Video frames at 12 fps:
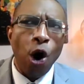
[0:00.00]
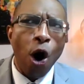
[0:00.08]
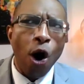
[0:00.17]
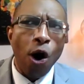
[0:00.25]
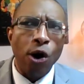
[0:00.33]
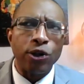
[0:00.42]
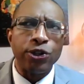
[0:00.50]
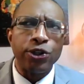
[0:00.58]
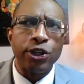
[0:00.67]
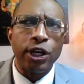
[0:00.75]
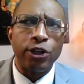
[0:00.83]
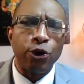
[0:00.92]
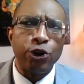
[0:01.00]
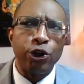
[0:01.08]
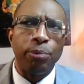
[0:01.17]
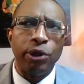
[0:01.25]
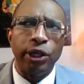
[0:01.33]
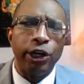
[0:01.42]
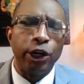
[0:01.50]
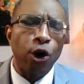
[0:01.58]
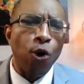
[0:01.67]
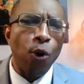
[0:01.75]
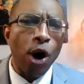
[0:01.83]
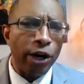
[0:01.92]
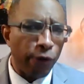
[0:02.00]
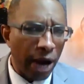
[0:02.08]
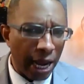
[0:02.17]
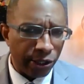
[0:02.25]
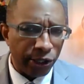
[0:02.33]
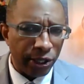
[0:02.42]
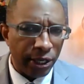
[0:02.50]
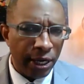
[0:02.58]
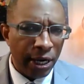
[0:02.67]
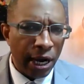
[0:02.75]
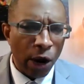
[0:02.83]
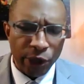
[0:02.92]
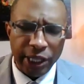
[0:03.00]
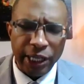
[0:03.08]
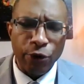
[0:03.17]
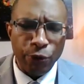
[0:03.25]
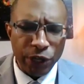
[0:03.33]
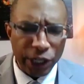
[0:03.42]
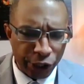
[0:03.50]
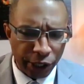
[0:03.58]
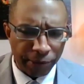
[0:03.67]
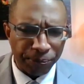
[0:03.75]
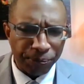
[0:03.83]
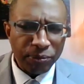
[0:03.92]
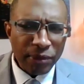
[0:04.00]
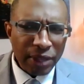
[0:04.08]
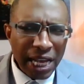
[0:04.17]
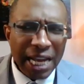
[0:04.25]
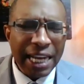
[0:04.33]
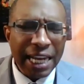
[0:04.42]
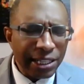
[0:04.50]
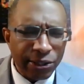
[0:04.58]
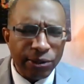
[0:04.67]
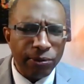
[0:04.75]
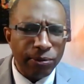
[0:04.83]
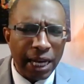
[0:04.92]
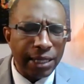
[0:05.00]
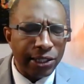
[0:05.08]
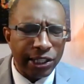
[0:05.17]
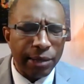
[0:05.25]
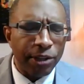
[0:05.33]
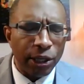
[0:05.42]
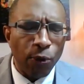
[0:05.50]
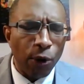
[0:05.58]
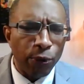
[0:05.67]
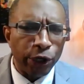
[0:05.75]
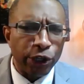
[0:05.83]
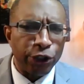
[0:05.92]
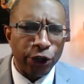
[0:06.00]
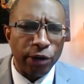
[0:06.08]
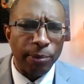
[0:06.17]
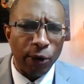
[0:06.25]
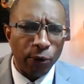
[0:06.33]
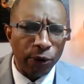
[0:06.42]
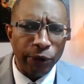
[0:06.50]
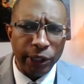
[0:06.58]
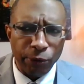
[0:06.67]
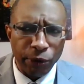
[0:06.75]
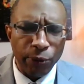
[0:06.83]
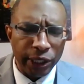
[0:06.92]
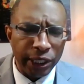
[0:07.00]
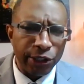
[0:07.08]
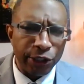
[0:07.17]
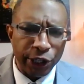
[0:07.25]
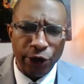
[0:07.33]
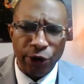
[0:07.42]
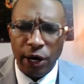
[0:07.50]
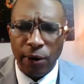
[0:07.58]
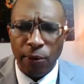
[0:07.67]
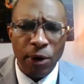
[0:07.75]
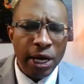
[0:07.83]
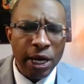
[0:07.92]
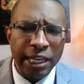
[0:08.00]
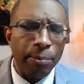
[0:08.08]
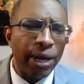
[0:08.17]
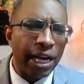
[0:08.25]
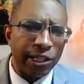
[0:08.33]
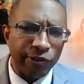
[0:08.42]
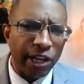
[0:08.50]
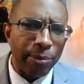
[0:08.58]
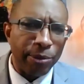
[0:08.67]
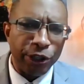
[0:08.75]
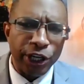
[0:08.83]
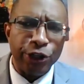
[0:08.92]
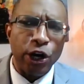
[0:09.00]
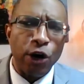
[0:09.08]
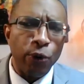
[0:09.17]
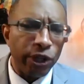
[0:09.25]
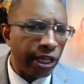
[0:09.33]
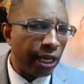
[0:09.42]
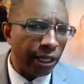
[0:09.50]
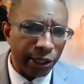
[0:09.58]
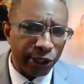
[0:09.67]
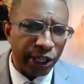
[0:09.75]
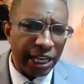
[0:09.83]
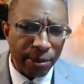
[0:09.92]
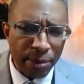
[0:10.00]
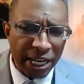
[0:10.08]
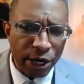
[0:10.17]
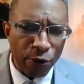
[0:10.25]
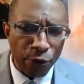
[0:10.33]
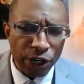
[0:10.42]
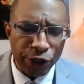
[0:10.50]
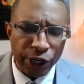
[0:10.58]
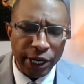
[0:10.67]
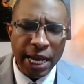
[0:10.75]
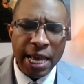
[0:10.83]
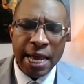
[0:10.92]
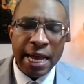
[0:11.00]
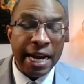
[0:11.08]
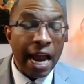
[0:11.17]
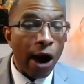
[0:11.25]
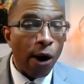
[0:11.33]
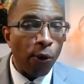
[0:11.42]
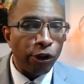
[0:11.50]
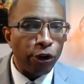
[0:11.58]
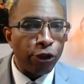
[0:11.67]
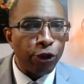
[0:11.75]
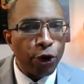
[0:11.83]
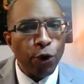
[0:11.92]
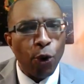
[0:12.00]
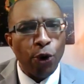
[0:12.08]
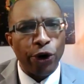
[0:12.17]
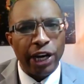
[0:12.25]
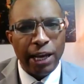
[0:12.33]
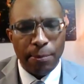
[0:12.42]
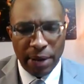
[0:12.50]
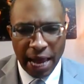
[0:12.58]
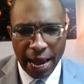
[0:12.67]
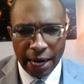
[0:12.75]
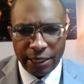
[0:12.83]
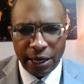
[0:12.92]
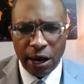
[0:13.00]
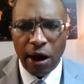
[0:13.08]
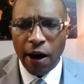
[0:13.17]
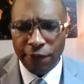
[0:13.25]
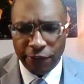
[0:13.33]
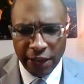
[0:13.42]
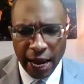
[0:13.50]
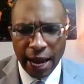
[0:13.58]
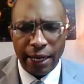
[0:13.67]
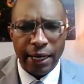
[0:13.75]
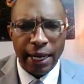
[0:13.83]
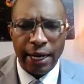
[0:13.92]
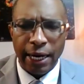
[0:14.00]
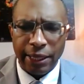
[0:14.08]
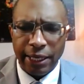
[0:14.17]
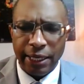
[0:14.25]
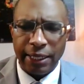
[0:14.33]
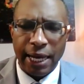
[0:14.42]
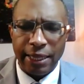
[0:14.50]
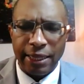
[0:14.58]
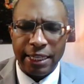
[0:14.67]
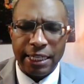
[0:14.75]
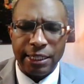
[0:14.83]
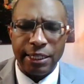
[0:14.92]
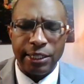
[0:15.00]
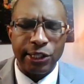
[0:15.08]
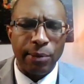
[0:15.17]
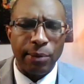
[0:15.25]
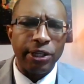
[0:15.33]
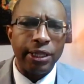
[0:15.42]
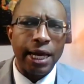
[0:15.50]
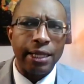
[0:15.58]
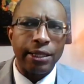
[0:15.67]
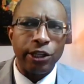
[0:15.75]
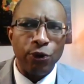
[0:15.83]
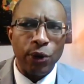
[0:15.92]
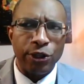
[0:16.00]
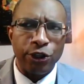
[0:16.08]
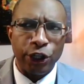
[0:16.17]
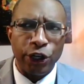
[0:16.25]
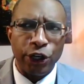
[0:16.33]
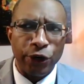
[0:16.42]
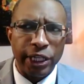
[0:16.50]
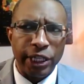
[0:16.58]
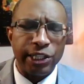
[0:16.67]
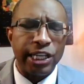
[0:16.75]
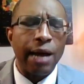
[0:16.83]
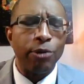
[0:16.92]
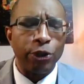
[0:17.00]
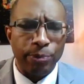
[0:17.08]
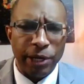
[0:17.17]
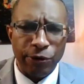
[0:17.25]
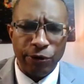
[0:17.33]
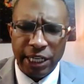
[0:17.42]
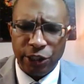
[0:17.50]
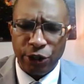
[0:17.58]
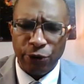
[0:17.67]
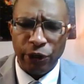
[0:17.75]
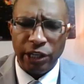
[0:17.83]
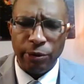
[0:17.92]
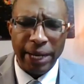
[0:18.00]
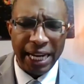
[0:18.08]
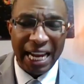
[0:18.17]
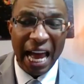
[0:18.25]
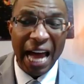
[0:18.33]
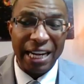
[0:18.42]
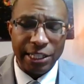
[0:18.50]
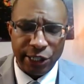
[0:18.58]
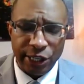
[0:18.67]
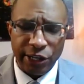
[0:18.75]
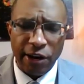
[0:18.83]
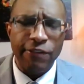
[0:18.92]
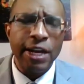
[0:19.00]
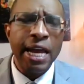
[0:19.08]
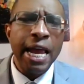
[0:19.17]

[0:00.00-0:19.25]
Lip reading: cause social political unrest within the region? And that's typically what we're concerned about when we consider the impacts of climate change within, let's say, the MENA region. Now, the third order impact of that, and I think that this is something that the US security establishment needs to really remain cognizant of,